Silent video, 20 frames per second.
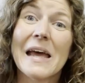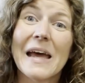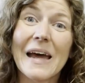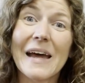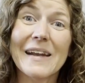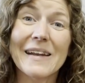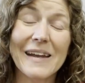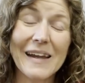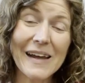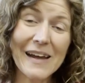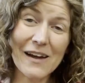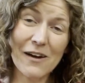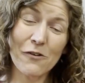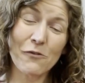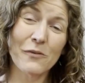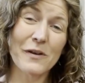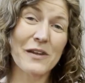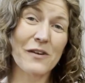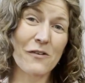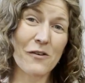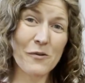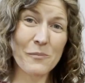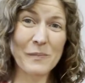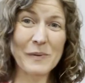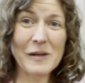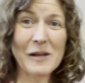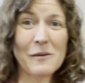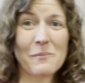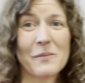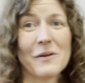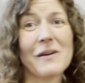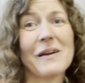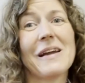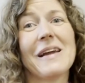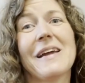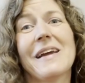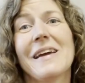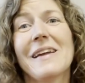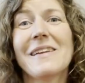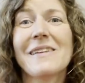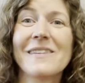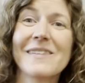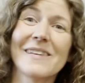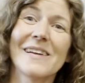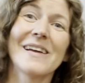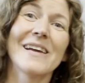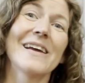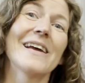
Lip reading: And now, will you open up your hands